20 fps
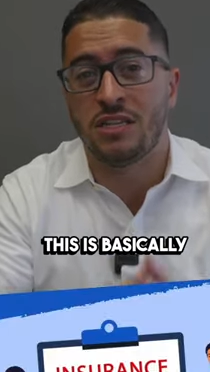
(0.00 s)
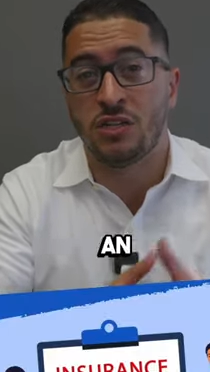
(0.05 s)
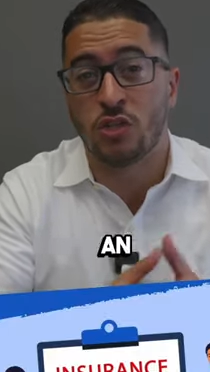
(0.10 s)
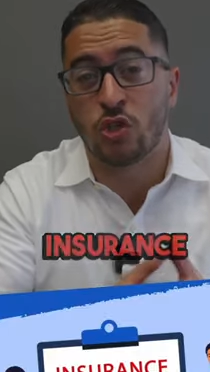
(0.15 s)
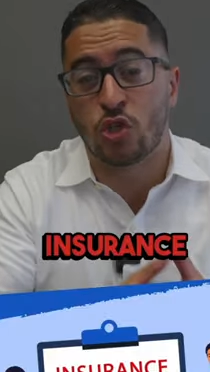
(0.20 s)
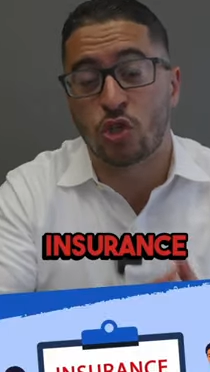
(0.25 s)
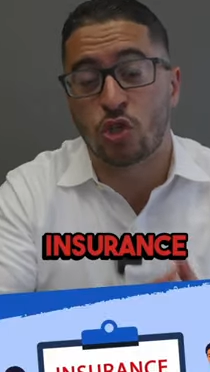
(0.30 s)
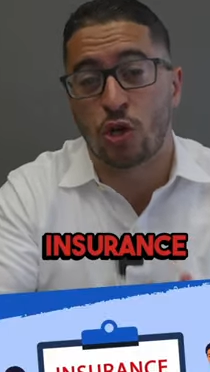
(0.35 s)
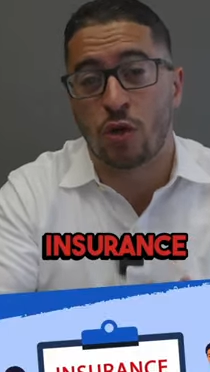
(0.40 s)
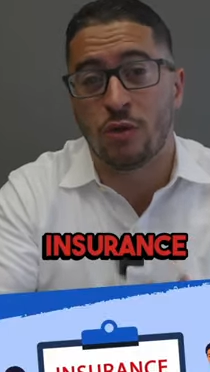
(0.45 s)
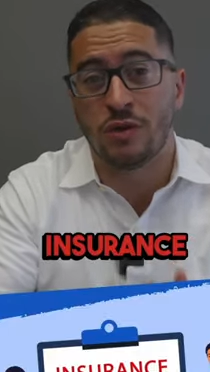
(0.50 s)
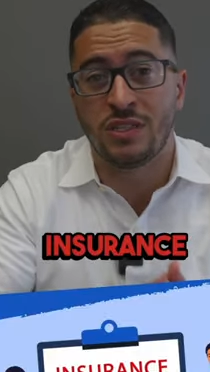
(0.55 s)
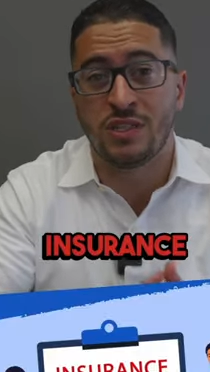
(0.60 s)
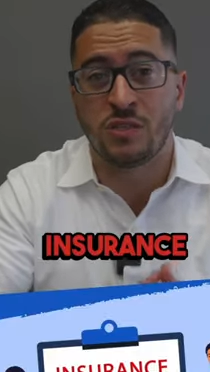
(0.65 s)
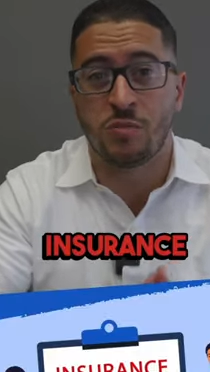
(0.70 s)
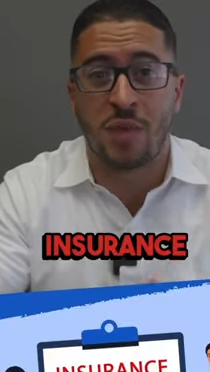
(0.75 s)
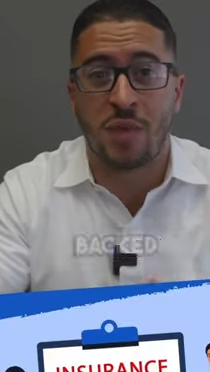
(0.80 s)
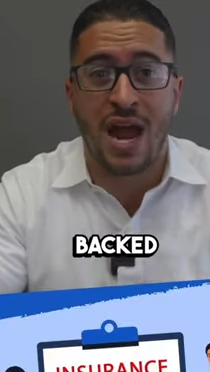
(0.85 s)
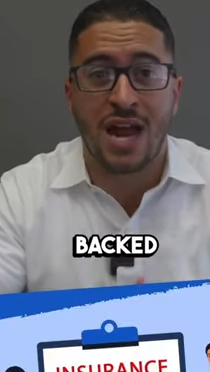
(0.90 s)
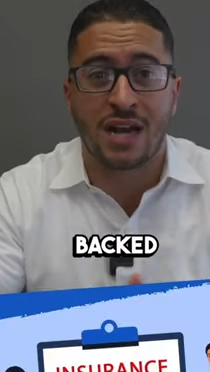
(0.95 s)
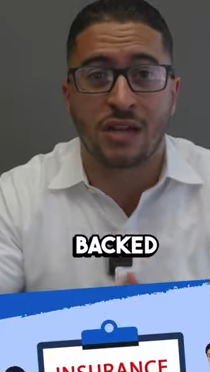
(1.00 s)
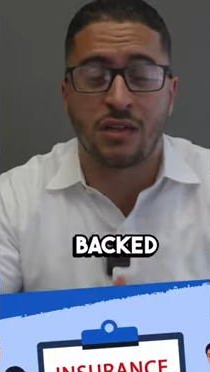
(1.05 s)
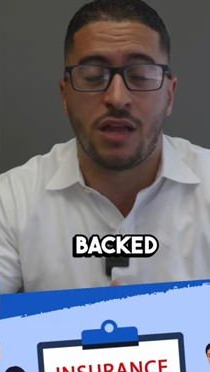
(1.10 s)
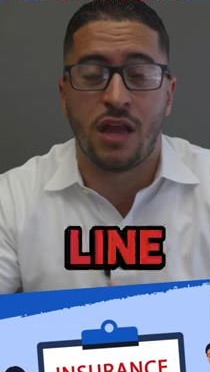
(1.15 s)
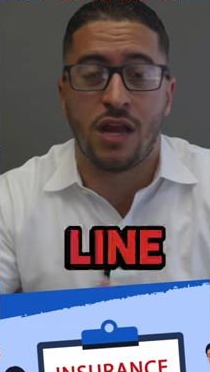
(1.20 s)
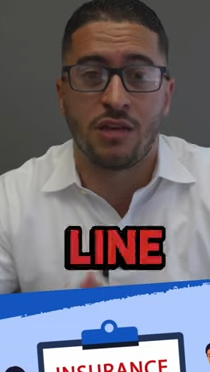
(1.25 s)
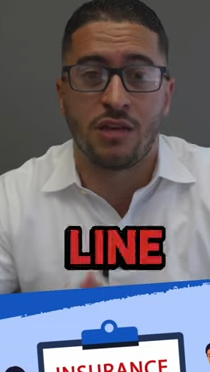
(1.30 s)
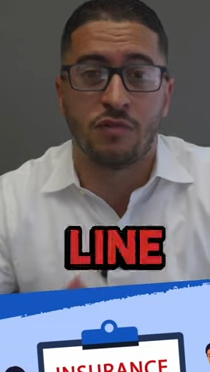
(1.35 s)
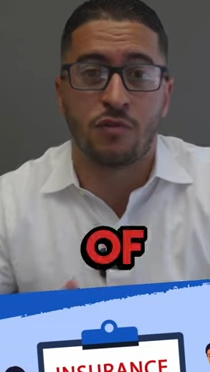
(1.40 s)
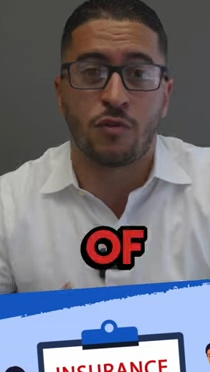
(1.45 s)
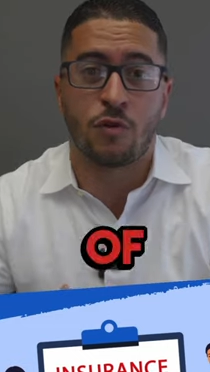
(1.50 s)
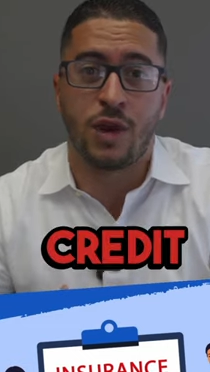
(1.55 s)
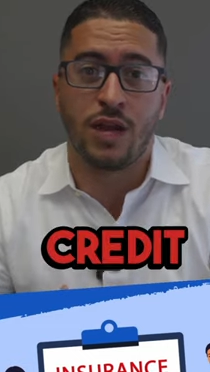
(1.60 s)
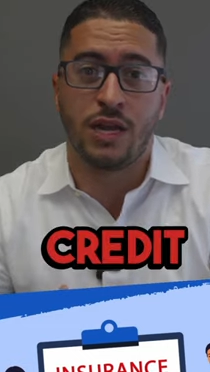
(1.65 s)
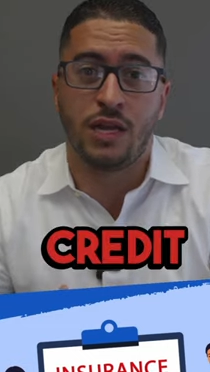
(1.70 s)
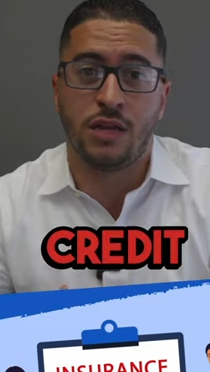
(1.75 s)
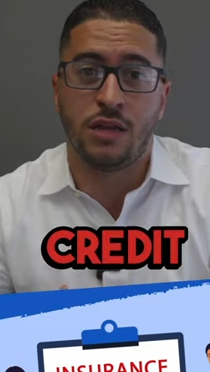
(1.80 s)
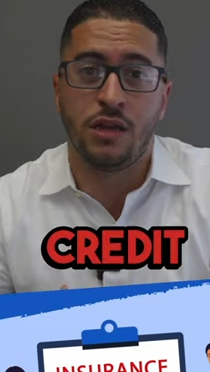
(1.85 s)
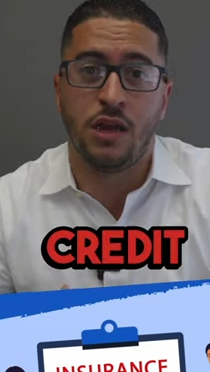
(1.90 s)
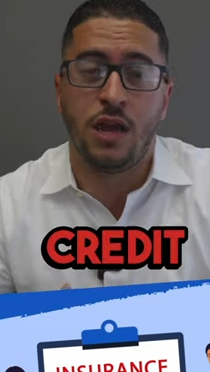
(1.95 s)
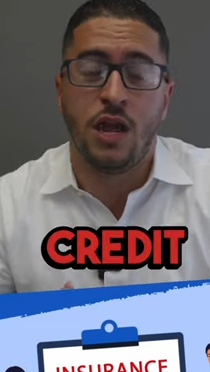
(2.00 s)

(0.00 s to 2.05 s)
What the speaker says: an insurance-backed line of credit